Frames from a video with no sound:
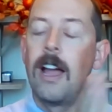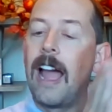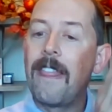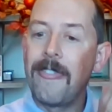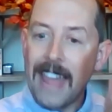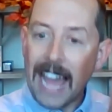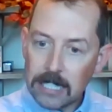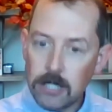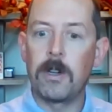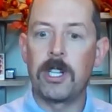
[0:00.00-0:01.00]
and
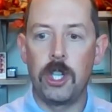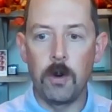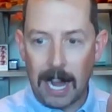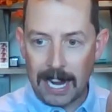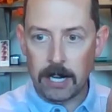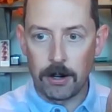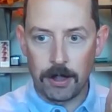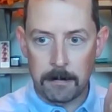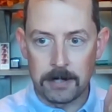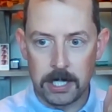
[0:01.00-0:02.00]
that's what you hire
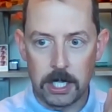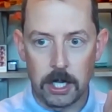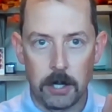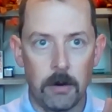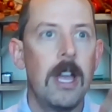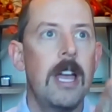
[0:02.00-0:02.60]
them to do.